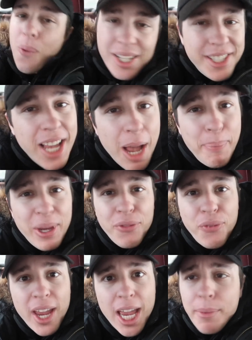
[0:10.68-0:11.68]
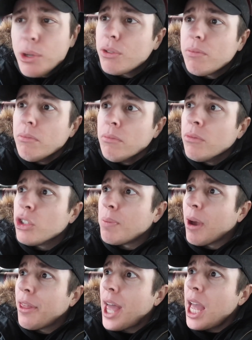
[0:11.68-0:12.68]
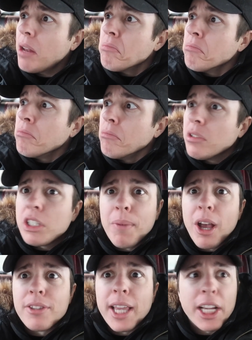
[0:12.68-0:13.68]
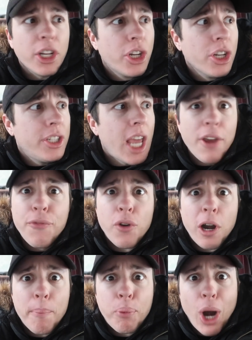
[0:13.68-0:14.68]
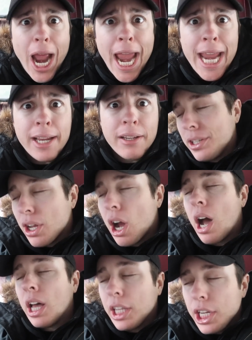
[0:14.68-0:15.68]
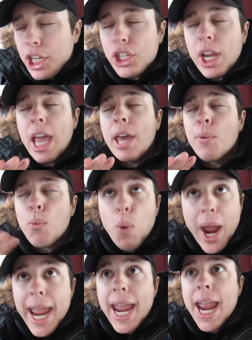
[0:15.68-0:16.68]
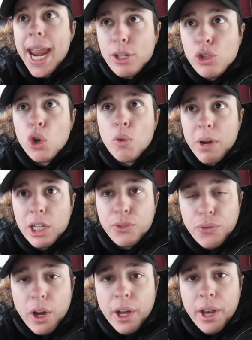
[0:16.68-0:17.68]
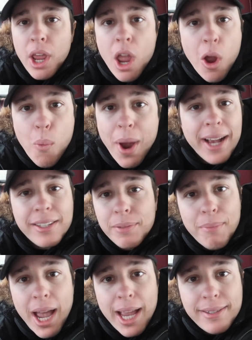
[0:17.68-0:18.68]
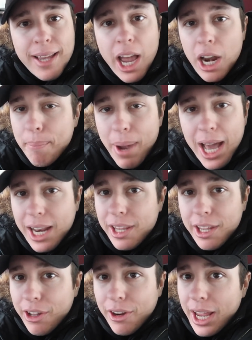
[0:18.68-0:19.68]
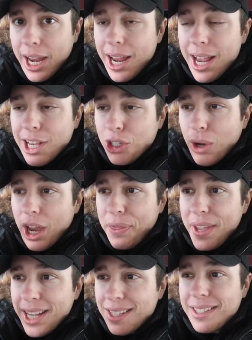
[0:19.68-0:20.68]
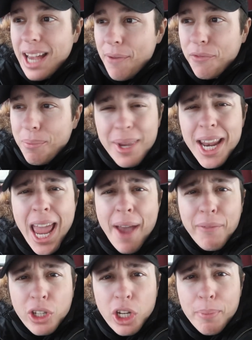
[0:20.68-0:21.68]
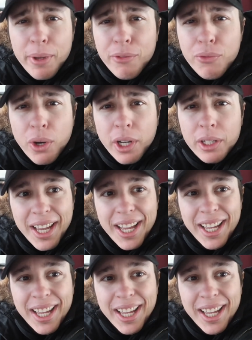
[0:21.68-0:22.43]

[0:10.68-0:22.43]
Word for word: What's up, B fam? You, you smell that? Smells like a good day for a prank. Y'all, Alicia had way too much fun waxing my entire body the other day, so I think it's time for me to have a little bit of fun.